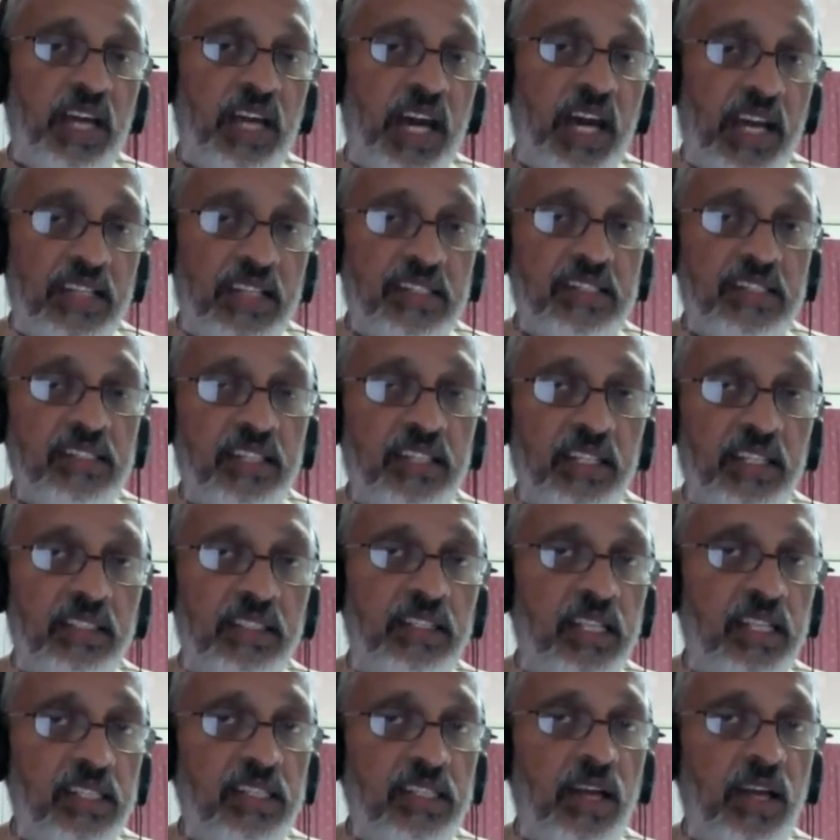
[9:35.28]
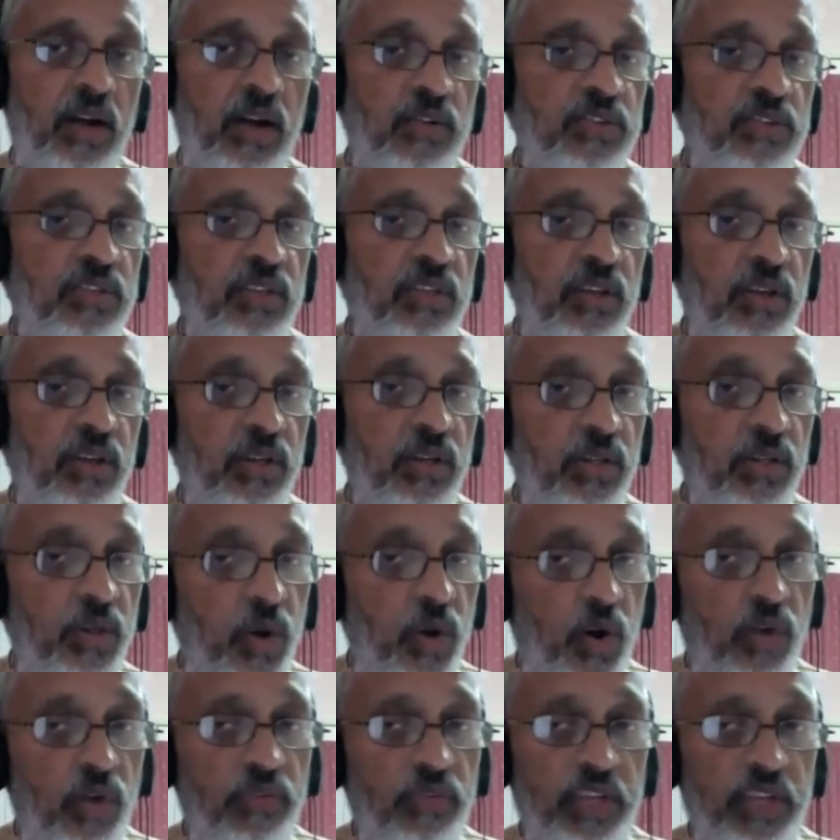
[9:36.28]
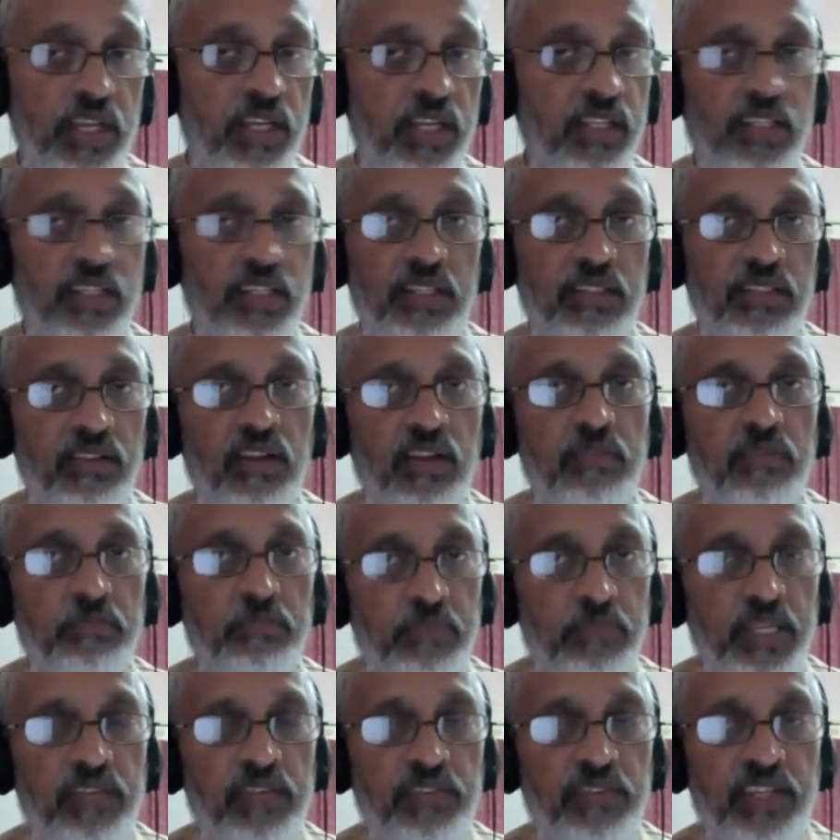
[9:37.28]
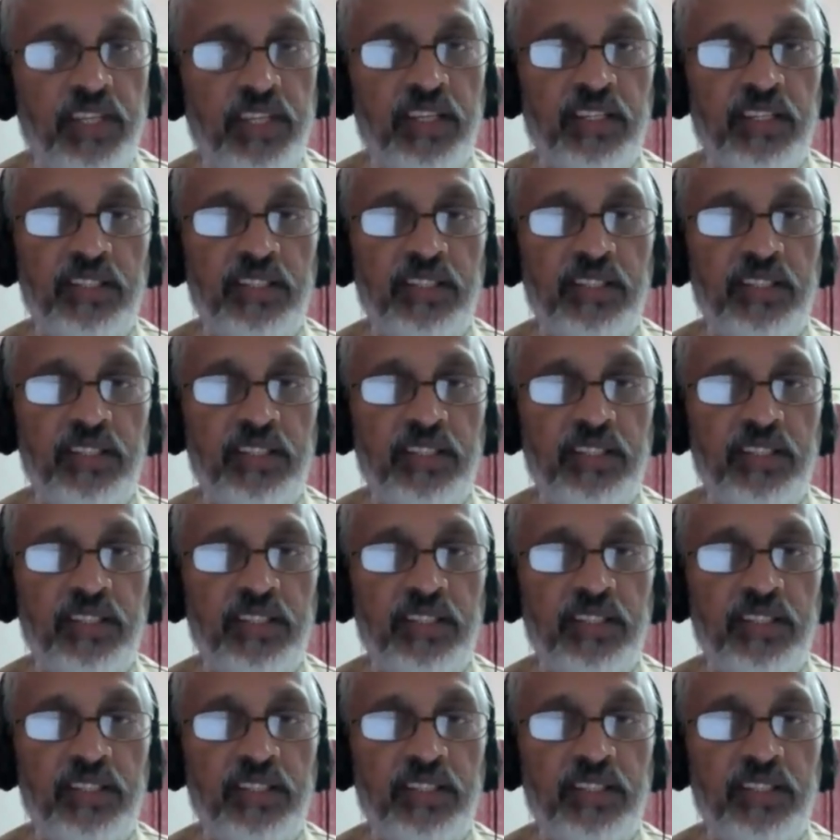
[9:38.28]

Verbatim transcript: asks that this House go vegan, not be vegan,